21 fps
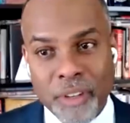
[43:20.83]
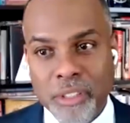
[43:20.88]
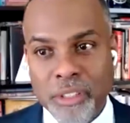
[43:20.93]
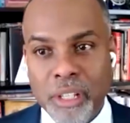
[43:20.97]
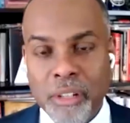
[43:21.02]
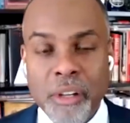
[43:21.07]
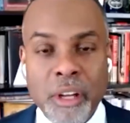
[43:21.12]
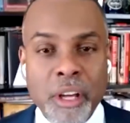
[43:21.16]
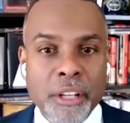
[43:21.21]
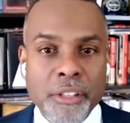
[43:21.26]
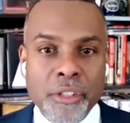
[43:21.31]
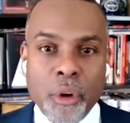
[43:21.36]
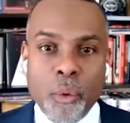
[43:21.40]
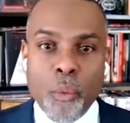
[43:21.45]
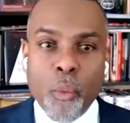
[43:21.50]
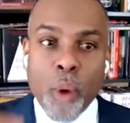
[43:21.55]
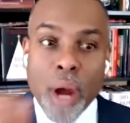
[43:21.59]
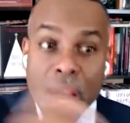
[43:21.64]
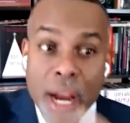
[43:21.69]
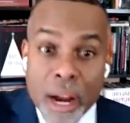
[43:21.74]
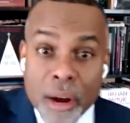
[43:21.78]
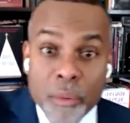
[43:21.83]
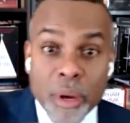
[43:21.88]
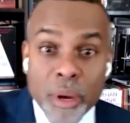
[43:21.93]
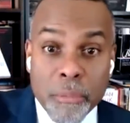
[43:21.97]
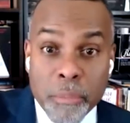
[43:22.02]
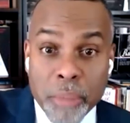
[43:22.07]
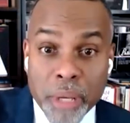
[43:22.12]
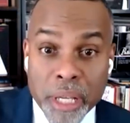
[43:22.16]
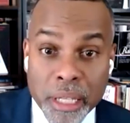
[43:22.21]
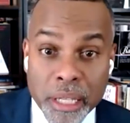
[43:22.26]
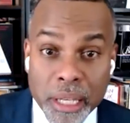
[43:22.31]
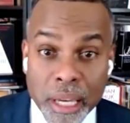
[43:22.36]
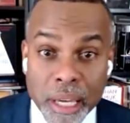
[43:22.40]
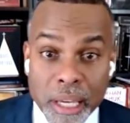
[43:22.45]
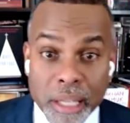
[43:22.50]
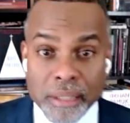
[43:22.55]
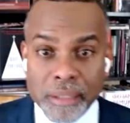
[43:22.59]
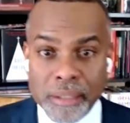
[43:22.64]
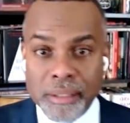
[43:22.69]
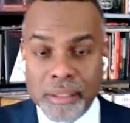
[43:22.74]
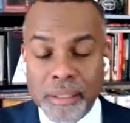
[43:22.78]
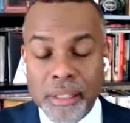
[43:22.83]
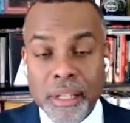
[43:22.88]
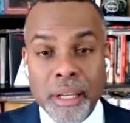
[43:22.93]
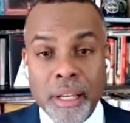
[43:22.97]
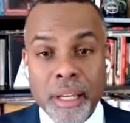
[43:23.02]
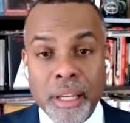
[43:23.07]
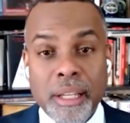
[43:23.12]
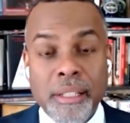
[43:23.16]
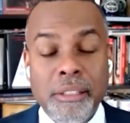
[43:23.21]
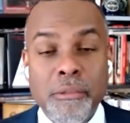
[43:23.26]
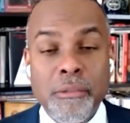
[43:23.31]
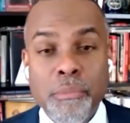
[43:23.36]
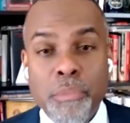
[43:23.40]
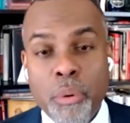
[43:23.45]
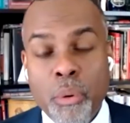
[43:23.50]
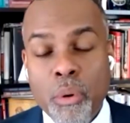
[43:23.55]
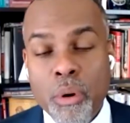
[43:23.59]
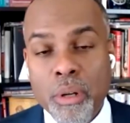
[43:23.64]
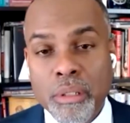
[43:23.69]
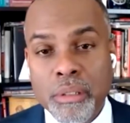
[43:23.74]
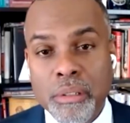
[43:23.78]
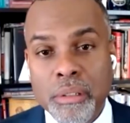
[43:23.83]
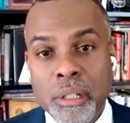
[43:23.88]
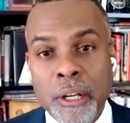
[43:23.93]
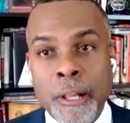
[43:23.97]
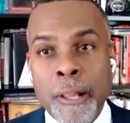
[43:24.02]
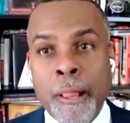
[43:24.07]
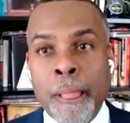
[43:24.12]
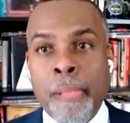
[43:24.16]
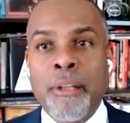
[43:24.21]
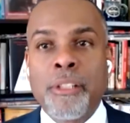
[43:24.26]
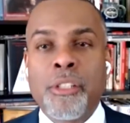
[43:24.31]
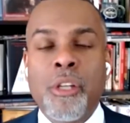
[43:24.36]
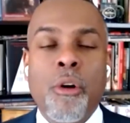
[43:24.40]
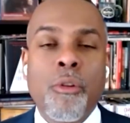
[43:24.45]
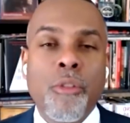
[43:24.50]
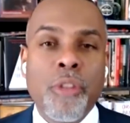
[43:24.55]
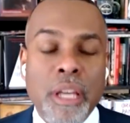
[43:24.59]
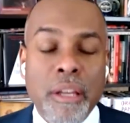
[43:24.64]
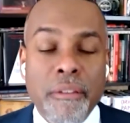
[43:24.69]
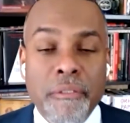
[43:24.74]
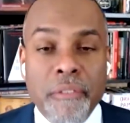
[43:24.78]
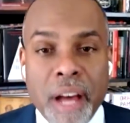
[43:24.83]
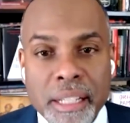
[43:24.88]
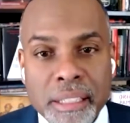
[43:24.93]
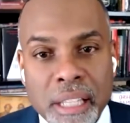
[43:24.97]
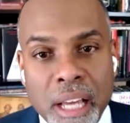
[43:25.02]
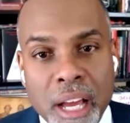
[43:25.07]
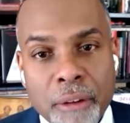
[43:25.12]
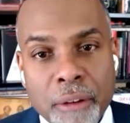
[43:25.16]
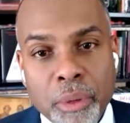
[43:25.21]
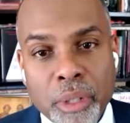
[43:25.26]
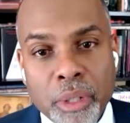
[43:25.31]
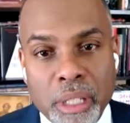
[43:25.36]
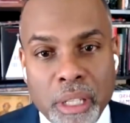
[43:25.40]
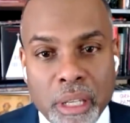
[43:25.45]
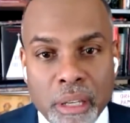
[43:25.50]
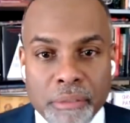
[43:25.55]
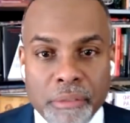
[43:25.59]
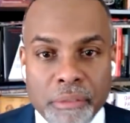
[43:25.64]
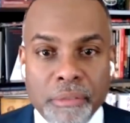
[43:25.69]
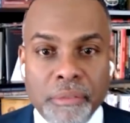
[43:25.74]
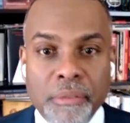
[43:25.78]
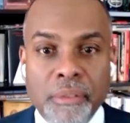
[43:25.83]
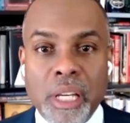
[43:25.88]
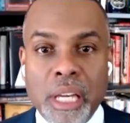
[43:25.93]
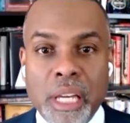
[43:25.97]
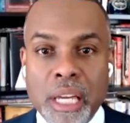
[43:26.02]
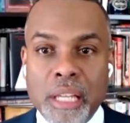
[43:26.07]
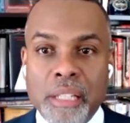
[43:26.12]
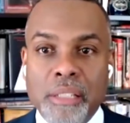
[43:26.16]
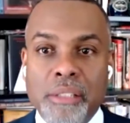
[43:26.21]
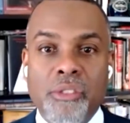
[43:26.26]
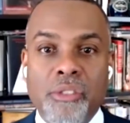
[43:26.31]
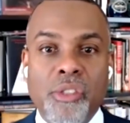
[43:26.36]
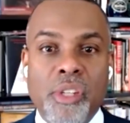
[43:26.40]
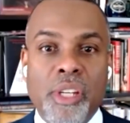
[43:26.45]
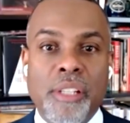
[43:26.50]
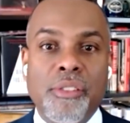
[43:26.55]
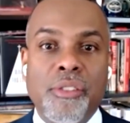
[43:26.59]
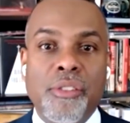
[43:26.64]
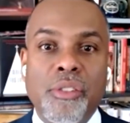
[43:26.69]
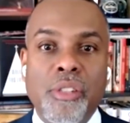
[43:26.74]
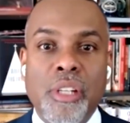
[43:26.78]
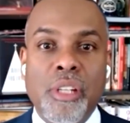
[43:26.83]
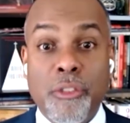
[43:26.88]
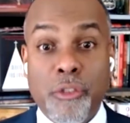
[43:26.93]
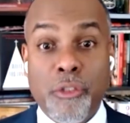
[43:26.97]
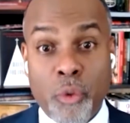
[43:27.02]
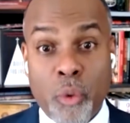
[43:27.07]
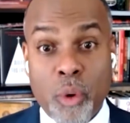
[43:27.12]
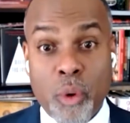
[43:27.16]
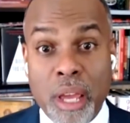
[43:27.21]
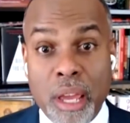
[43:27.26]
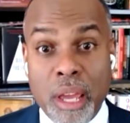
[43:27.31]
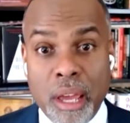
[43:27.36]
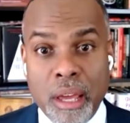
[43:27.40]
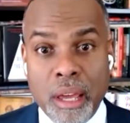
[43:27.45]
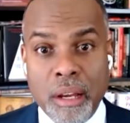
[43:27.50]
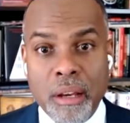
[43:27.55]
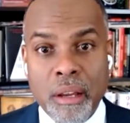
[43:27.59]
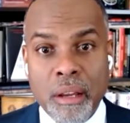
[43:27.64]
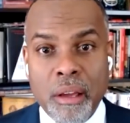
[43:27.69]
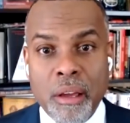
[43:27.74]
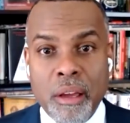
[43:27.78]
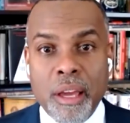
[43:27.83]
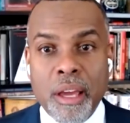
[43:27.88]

of ourselves. So where we begin is important. So the advice I would give is in a shorthand,